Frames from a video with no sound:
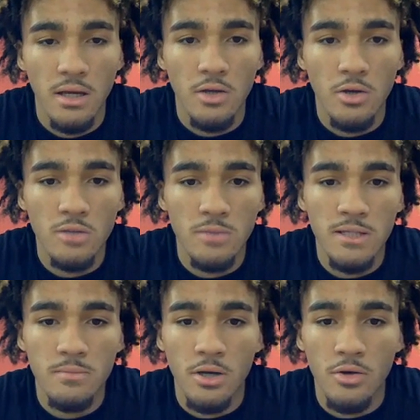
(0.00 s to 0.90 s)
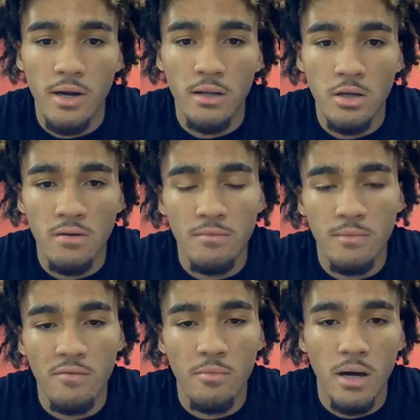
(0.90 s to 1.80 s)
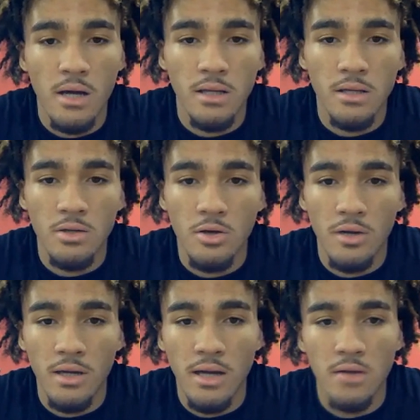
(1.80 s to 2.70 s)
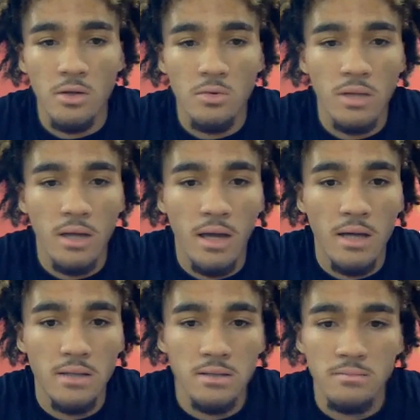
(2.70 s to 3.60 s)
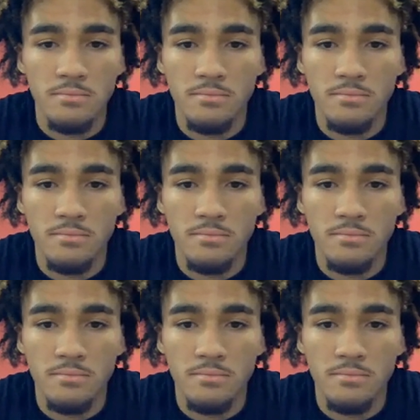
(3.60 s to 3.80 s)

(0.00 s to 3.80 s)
you know, it's been great learning from everybody, you know, getting out there with the guys.